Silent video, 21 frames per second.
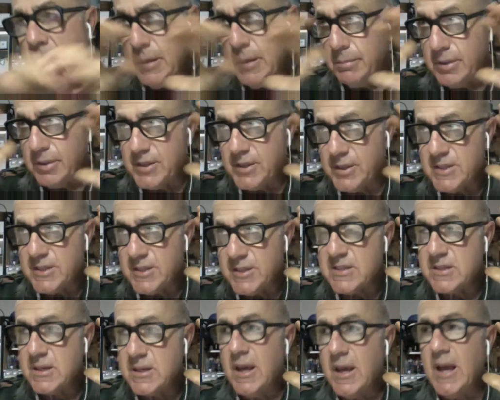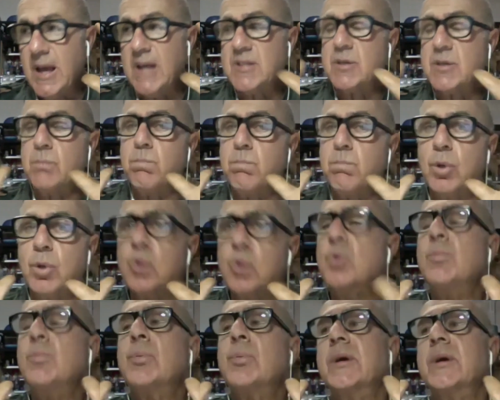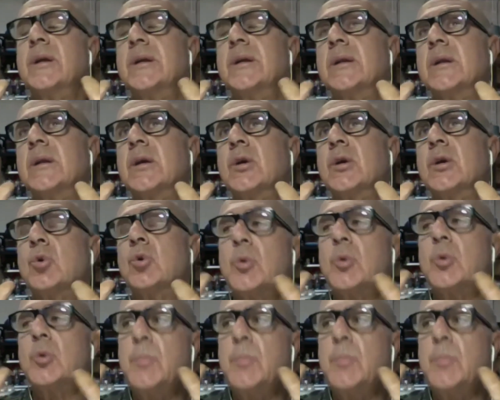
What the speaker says: But this, as a blueprint, could be